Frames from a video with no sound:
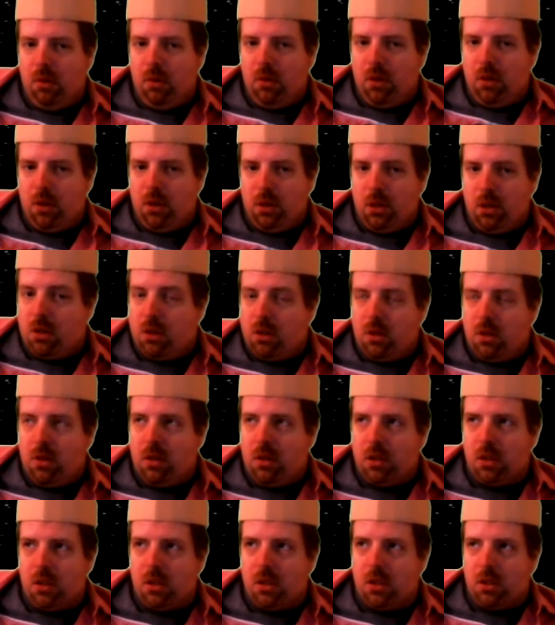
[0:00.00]
This
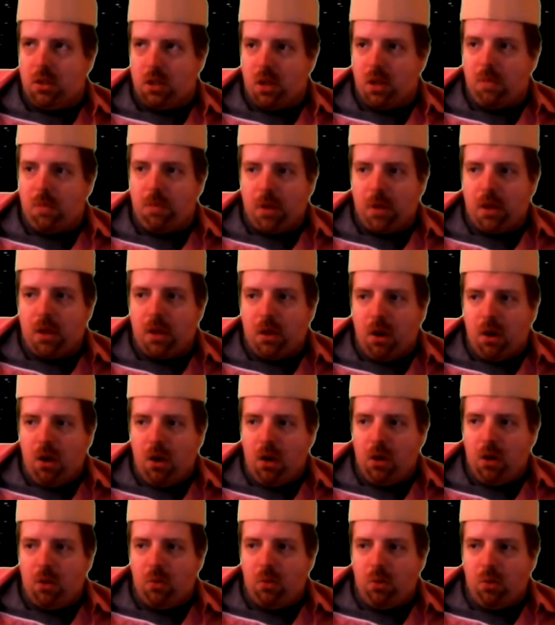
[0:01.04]
is something that
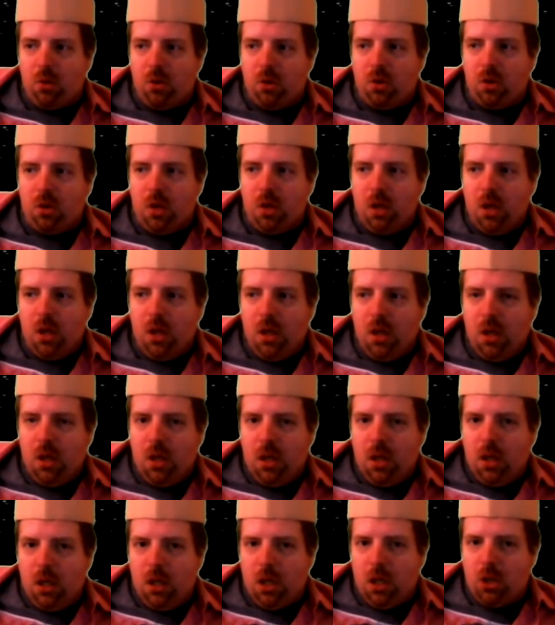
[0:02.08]
Hollywood
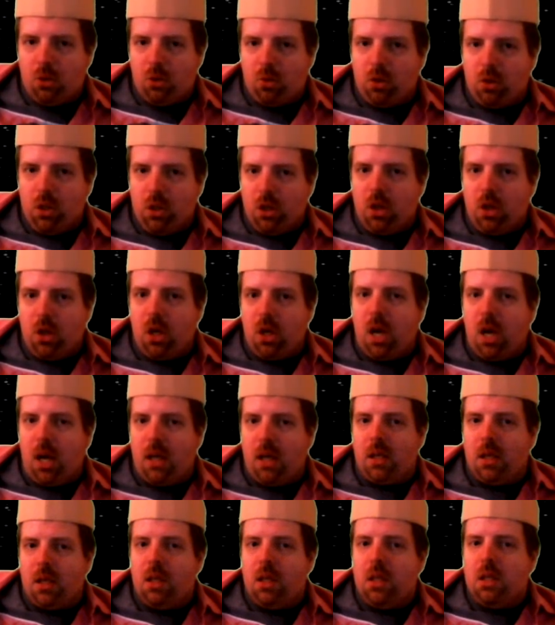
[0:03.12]
is really good
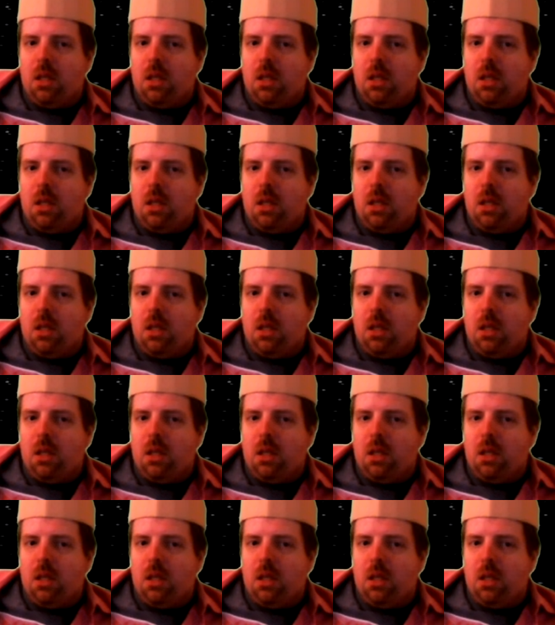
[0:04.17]
at.